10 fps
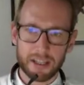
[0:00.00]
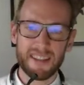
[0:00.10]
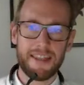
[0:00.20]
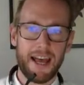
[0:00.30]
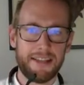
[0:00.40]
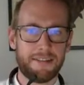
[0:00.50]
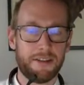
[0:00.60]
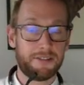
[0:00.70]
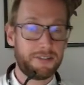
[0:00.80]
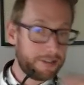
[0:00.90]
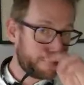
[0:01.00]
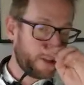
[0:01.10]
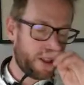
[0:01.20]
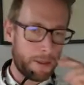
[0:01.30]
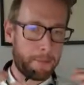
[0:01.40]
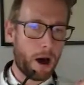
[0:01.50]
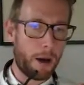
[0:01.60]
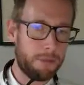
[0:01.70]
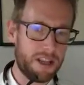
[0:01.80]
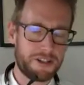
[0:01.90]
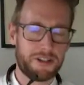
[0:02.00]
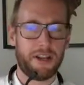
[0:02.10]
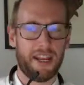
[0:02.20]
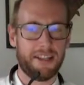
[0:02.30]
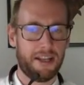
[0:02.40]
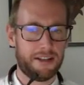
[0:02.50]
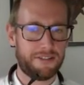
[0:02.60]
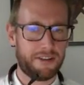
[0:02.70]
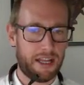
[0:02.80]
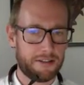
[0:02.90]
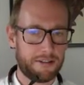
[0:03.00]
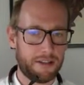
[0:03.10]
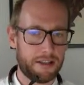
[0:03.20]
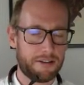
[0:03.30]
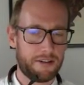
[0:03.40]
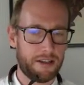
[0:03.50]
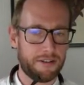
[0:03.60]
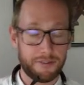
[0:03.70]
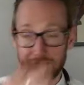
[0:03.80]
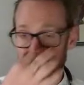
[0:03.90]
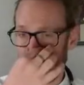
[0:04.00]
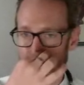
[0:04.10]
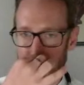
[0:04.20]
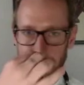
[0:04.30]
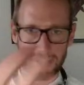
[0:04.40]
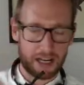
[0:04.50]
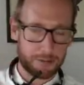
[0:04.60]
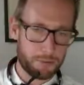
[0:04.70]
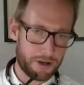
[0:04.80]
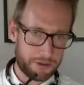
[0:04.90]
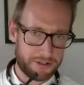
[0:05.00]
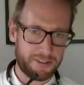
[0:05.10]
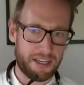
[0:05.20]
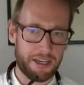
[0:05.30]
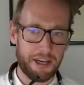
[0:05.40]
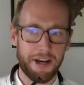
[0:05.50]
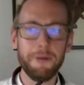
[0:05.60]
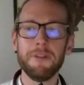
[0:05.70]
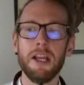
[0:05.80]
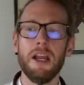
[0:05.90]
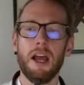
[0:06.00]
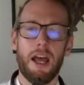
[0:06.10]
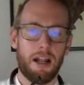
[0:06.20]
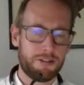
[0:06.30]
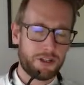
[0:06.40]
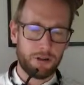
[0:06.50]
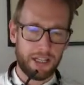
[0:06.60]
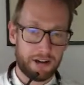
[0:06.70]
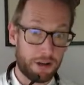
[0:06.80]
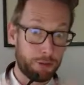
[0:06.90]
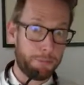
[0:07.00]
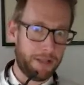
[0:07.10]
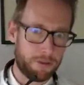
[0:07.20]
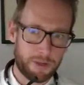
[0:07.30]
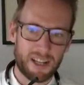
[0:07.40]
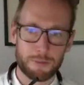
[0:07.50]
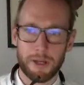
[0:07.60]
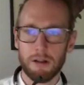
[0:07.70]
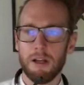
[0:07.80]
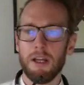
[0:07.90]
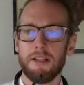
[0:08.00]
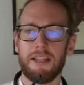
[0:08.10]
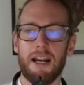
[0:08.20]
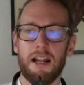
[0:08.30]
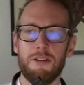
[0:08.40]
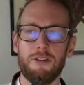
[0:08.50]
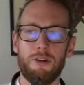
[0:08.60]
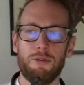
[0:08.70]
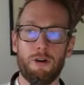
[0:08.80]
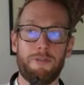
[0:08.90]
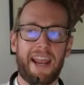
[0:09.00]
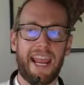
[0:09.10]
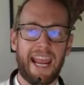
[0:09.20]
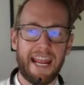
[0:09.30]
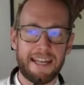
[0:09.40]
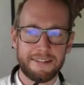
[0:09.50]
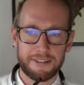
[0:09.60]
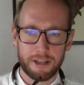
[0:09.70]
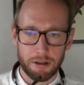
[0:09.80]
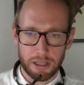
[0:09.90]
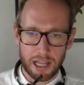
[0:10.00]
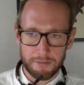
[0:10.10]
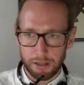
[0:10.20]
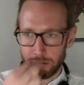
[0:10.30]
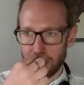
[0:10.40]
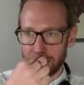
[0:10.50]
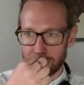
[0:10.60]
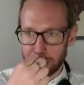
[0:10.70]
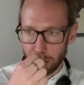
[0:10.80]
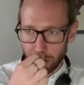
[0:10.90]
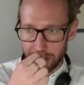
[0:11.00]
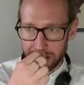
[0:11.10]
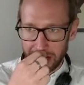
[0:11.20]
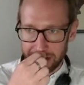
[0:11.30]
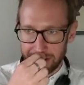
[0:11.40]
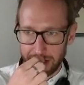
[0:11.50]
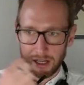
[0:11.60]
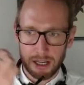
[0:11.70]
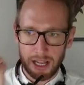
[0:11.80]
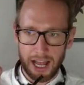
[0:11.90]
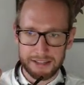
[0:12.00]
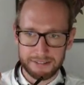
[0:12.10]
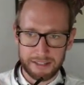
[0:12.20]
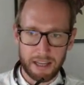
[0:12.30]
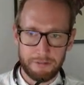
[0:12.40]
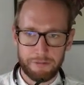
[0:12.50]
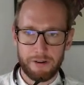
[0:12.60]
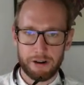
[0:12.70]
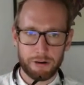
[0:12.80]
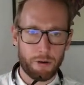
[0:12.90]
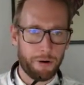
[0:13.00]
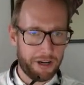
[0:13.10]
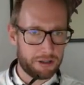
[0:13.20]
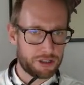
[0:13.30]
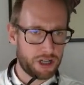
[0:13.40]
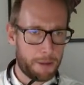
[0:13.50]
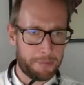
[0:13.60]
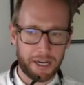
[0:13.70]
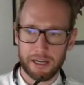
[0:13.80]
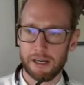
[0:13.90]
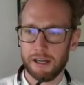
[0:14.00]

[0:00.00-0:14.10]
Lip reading: that sits on the published data set that is the same as the dashboard that we see here. And I'll show you later how to build one as well. That allows a user of any skill level to explore the data as if they're going shopping.